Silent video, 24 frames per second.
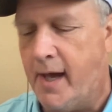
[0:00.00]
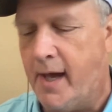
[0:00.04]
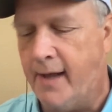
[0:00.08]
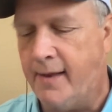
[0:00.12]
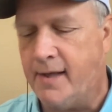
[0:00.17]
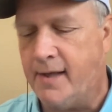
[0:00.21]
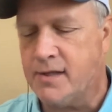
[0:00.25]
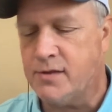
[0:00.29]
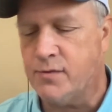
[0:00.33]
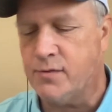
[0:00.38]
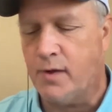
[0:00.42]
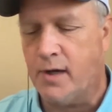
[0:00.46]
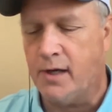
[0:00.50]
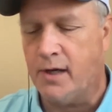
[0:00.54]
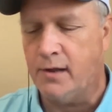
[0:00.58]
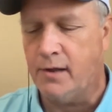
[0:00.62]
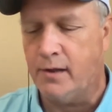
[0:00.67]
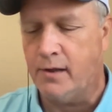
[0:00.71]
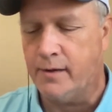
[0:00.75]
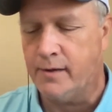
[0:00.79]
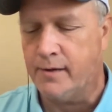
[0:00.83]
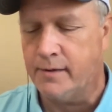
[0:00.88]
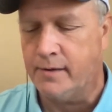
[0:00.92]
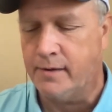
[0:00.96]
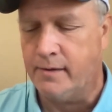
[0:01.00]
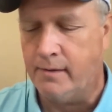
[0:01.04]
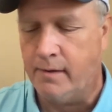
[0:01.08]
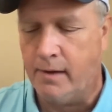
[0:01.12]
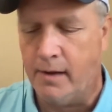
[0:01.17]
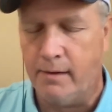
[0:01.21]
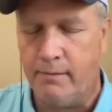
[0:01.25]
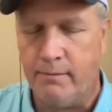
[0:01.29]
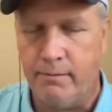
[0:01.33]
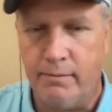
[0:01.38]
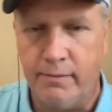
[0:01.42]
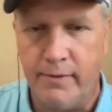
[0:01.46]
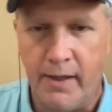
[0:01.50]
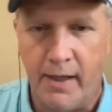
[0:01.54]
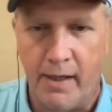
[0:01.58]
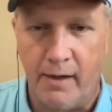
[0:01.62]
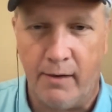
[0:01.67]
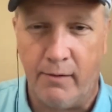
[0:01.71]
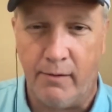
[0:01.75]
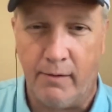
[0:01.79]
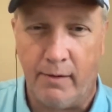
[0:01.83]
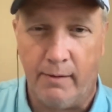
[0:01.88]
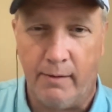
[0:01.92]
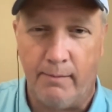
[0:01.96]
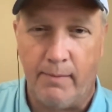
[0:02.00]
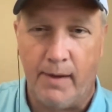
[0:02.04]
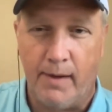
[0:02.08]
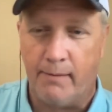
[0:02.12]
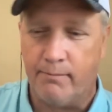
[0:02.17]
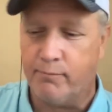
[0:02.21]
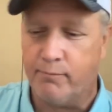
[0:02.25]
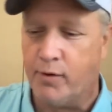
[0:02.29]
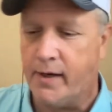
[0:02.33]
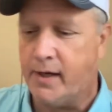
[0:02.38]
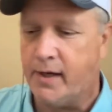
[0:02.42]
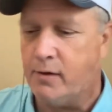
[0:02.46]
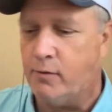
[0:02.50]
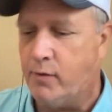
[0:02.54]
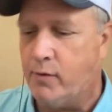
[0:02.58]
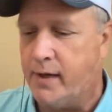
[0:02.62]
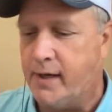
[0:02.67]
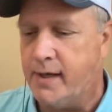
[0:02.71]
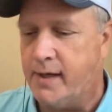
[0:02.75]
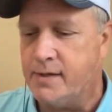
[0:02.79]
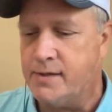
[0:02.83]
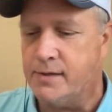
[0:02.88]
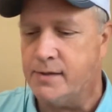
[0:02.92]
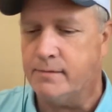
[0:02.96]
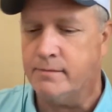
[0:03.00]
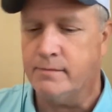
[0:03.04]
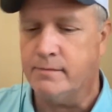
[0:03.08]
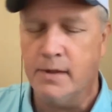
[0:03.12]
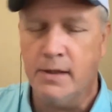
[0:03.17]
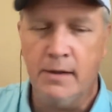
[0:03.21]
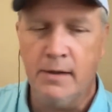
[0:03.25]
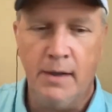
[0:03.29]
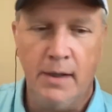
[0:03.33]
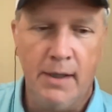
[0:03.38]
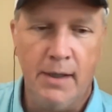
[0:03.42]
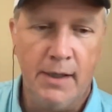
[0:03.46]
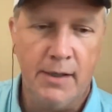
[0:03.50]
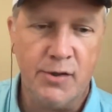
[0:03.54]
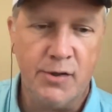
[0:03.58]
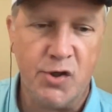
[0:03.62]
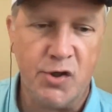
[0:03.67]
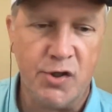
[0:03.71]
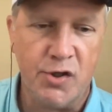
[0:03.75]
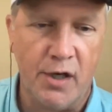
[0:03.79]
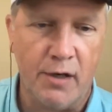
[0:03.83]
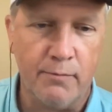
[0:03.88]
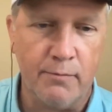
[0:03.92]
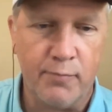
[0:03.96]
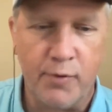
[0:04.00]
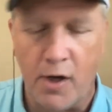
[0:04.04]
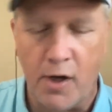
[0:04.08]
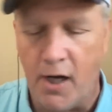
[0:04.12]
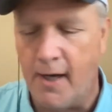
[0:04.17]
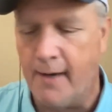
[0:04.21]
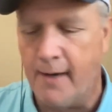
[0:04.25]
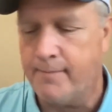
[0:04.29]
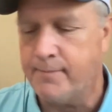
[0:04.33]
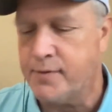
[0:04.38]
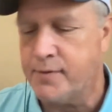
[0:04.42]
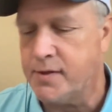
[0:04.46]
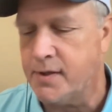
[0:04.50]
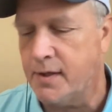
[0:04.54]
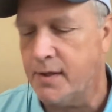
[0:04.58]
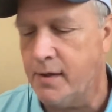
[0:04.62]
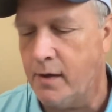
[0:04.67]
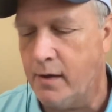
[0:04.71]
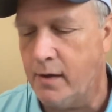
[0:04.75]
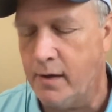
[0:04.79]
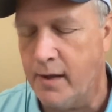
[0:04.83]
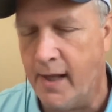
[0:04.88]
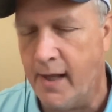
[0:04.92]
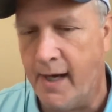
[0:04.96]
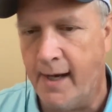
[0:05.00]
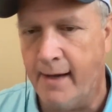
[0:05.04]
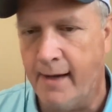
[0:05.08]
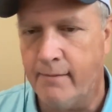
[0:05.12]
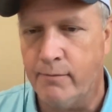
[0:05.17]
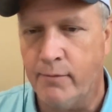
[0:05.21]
That's where I learned, uh, you know, about breakaways and stunt props and all that.